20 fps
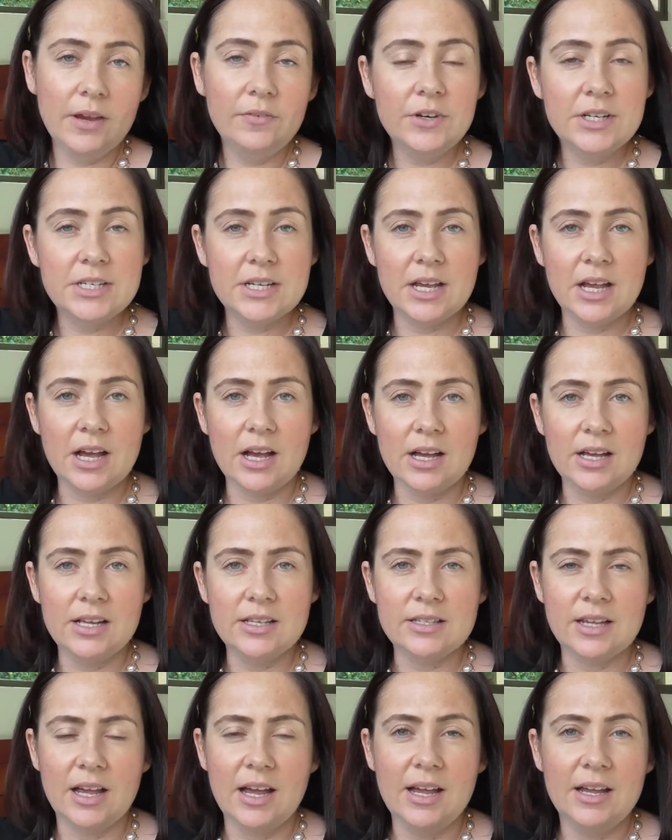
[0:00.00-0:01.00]
everyday
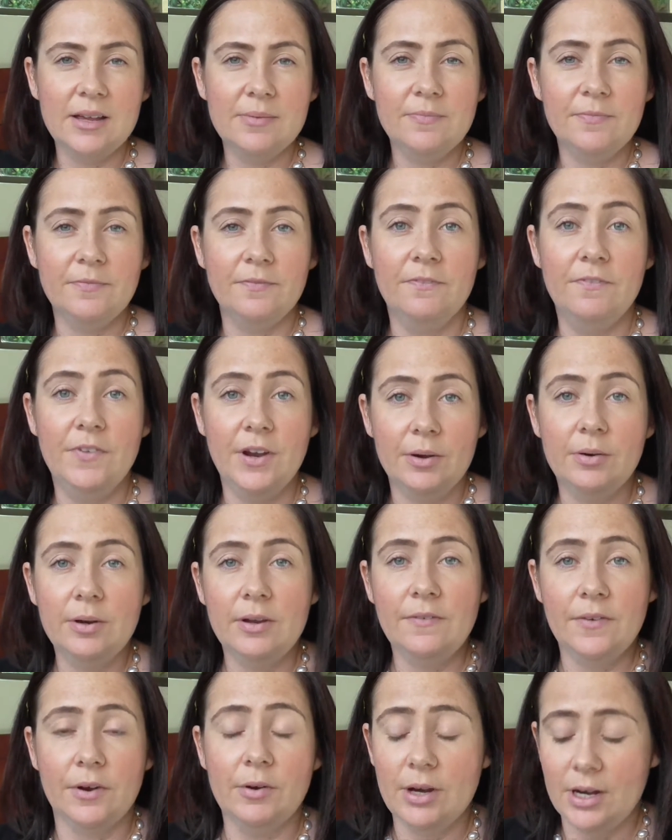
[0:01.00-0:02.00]
eyes, I'm
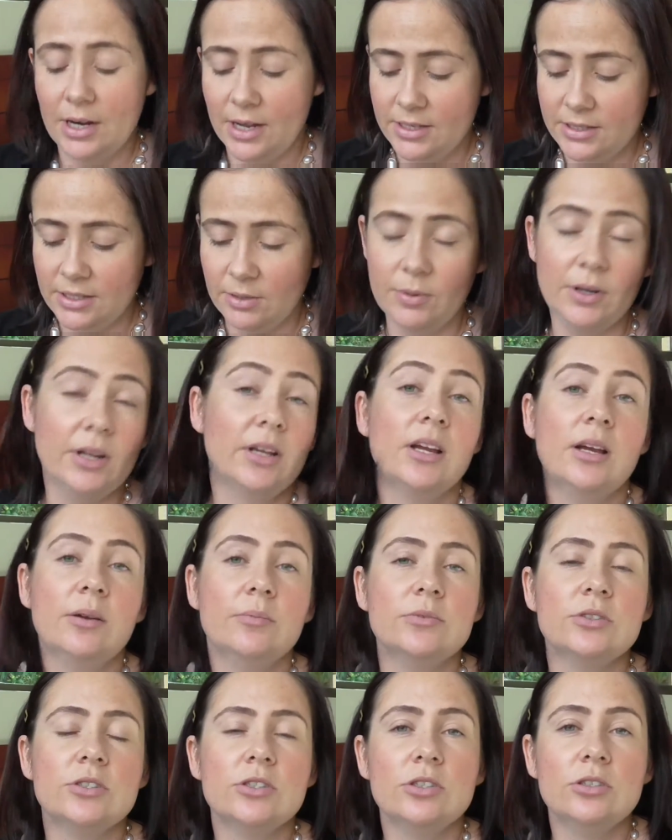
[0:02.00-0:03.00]
very, very lazy when it
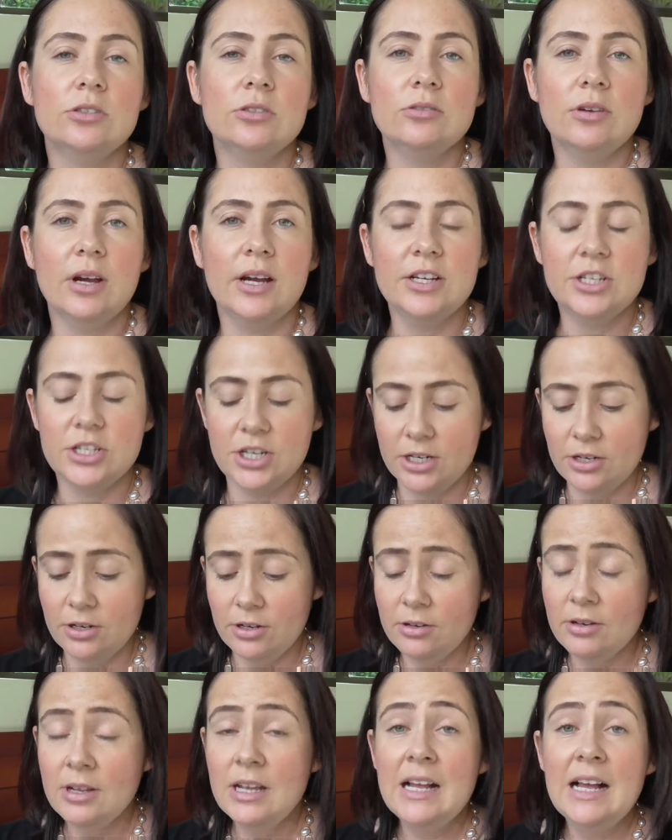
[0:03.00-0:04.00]
comes to
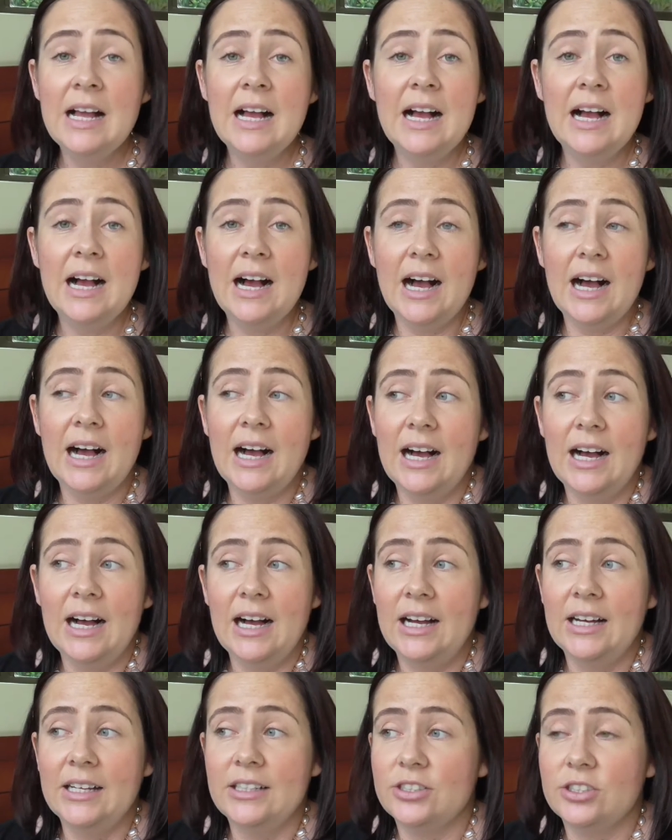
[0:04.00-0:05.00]
eyeshadow.
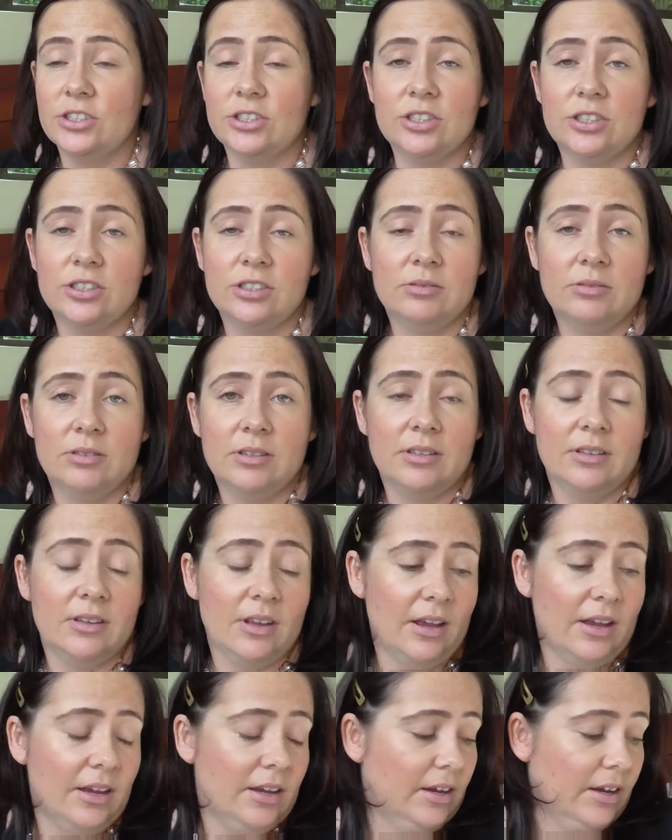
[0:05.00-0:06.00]
I just,
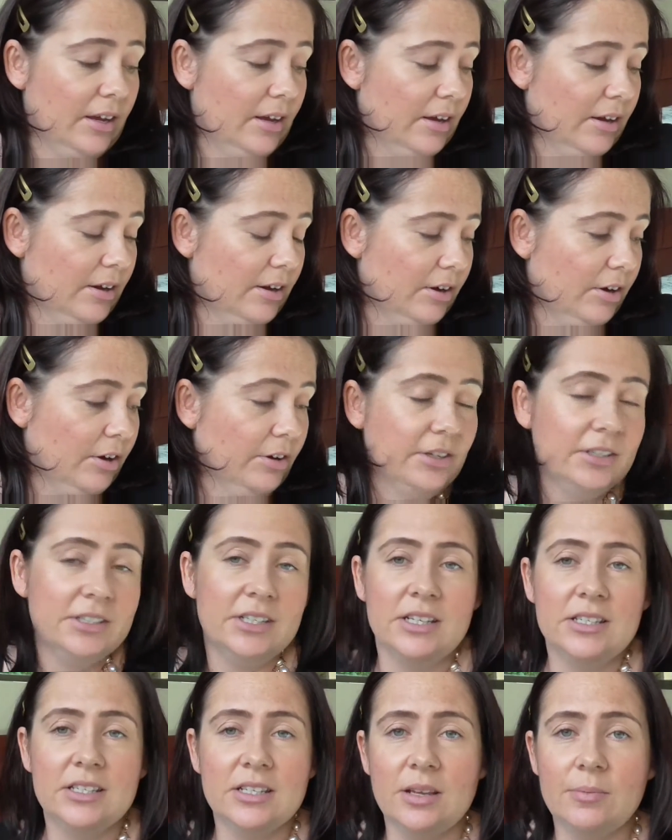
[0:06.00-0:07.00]
on a
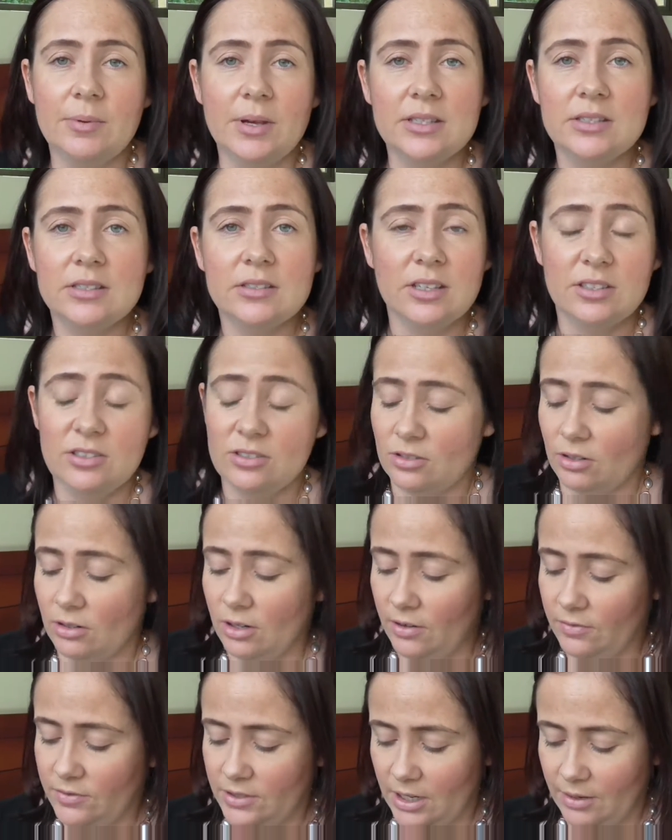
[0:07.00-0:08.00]
day-to-day basis, I just don't
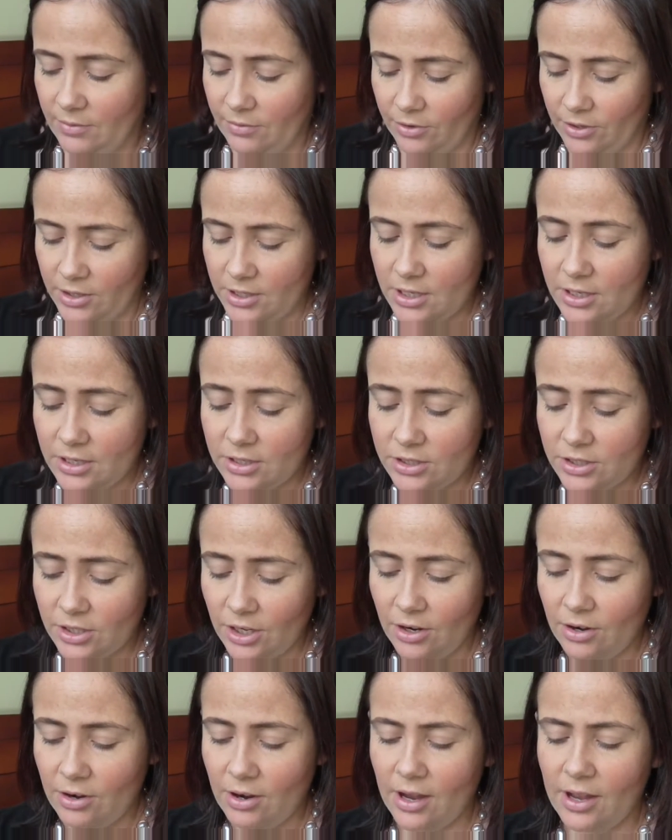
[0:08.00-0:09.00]
have time for it.
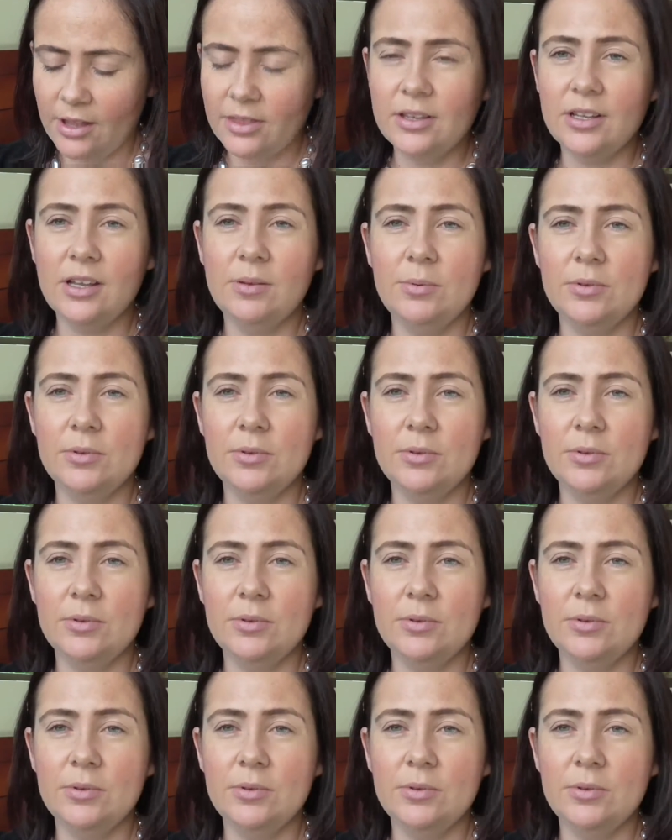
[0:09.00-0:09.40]
So I think I